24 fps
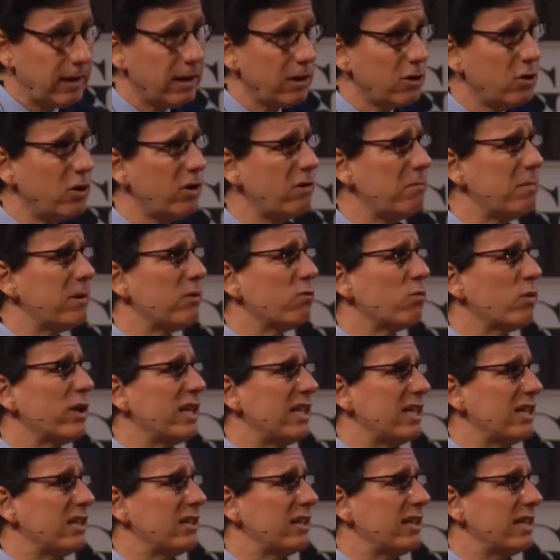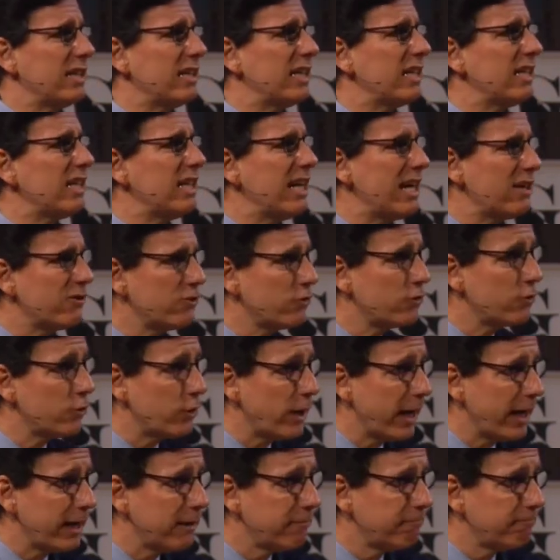Could have been written
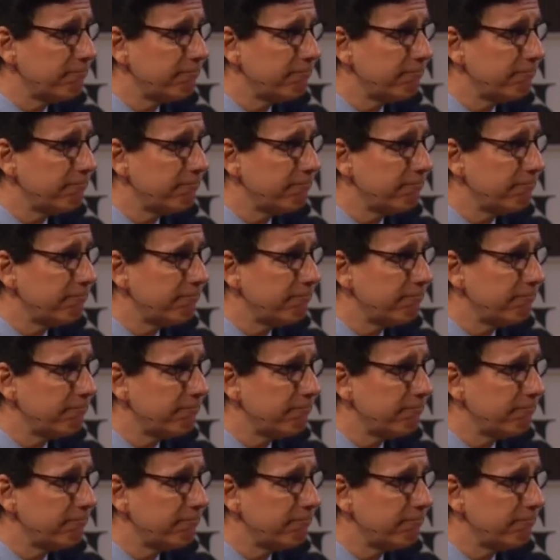yesterday.